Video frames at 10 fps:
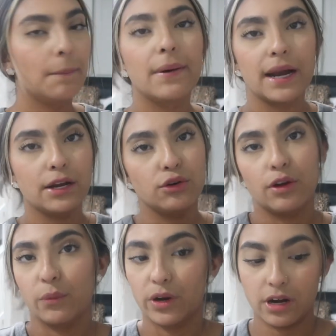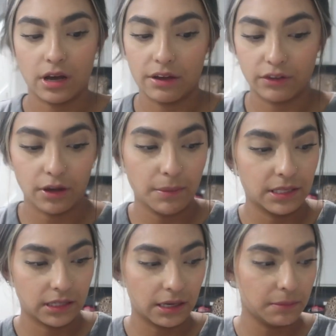But I knew it would not have come in
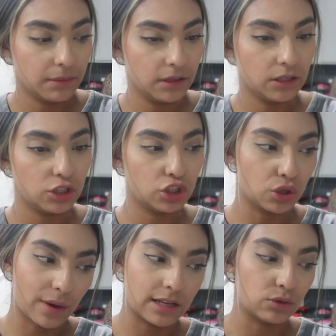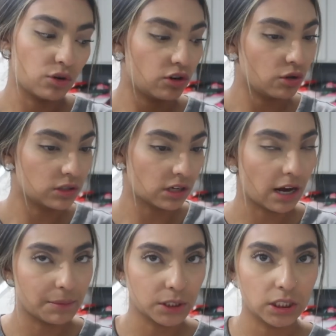time. So I had to order those on
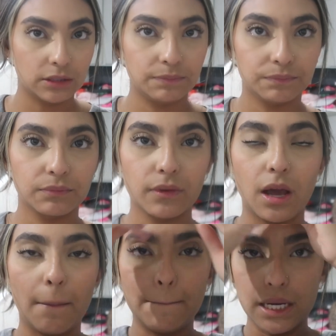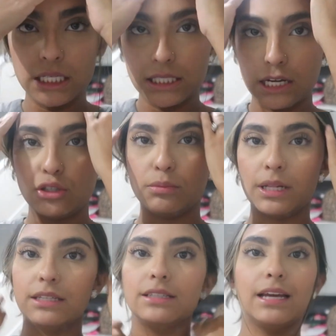Amazon. But I do
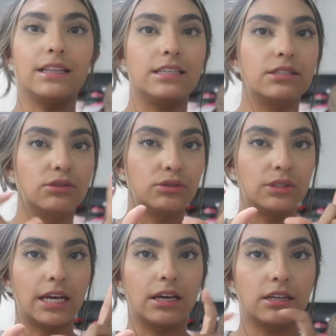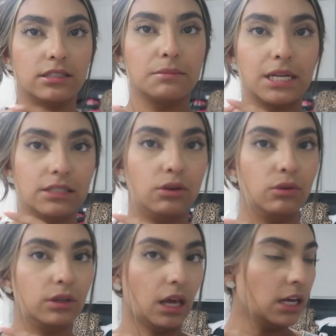plan to get these little like customized
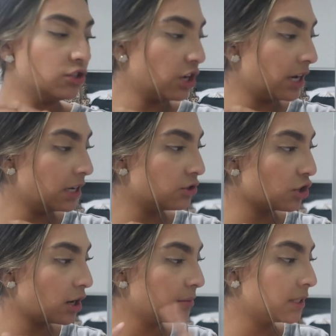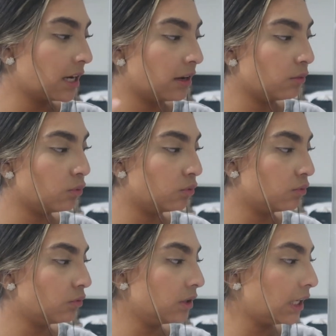little keychain charms that
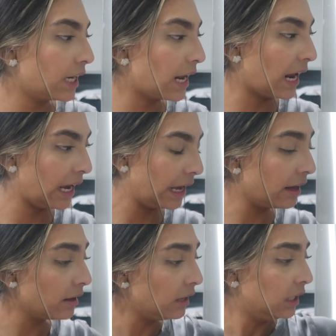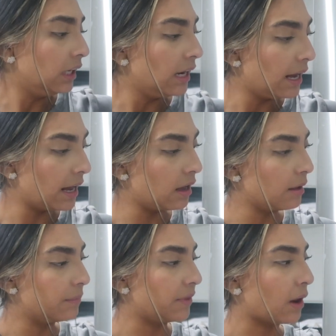can hang
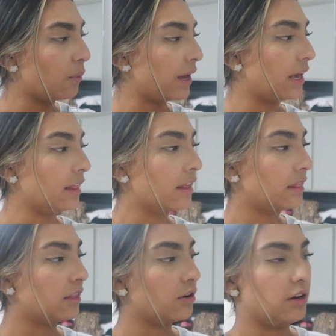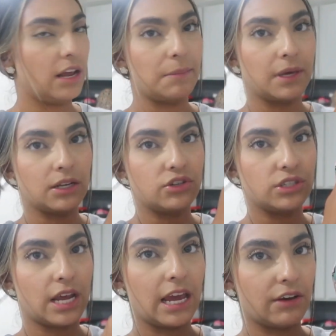um, that way that their name can
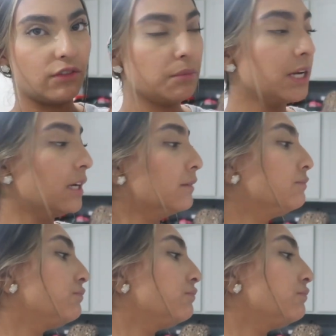just hang from here